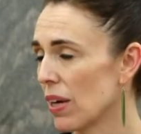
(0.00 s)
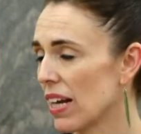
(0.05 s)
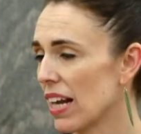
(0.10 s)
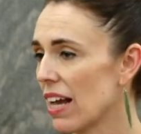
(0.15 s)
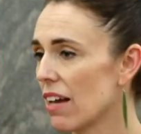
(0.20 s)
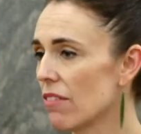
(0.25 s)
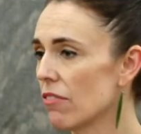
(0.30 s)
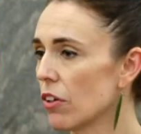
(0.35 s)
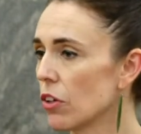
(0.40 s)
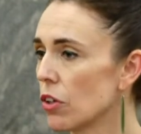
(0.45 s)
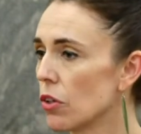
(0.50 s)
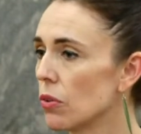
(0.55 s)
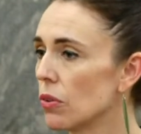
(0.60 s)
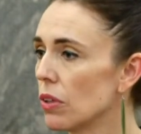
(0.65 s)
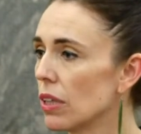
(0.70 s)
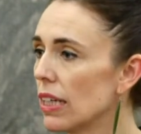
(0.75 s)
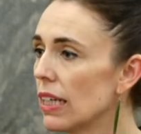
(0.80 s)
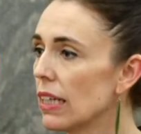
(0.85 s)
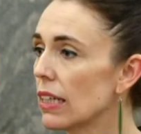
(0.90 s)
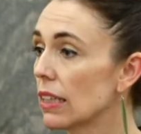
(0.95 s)
we have a
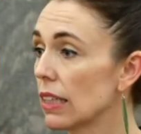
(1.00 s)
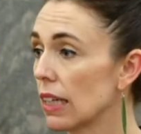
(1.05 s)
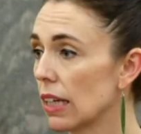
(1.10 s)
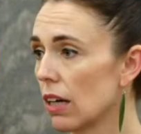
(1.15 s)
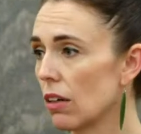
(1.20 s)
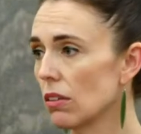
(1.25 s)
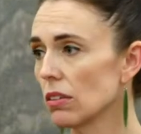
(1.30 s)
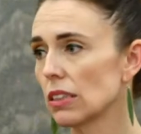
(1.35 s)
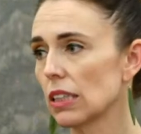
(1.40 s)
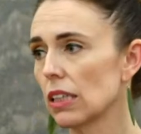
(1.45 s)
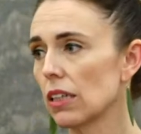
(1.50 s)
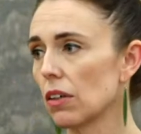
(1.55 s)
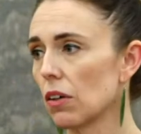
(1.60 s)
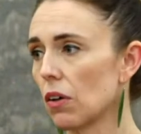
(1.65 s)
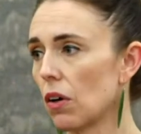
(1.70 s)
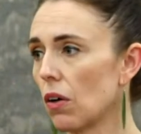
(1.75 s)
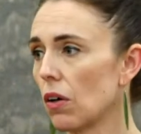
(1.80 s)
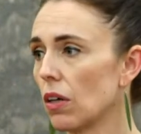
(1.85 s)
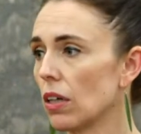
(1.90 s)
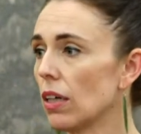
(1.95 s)
uniquely
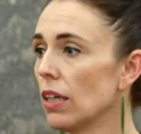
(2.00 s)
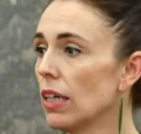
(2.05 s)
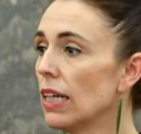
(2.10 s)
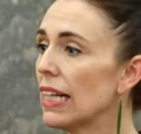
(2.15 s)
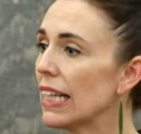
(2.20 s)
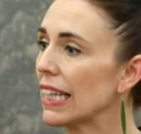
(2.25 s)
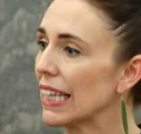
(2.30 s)
Aotearoa